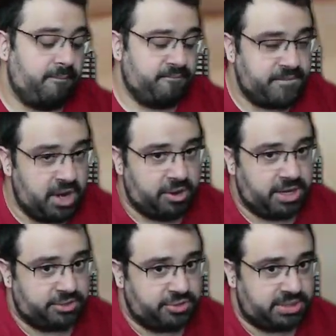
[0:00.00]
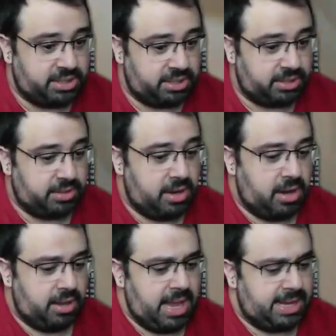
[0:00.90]
Very interesting.
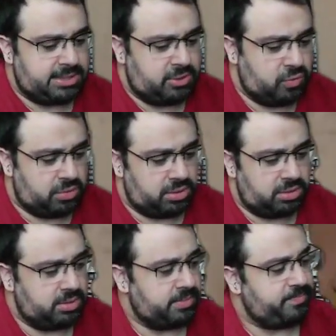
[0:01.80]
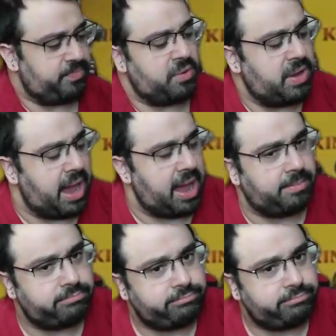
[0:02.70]
That's cool. Okay.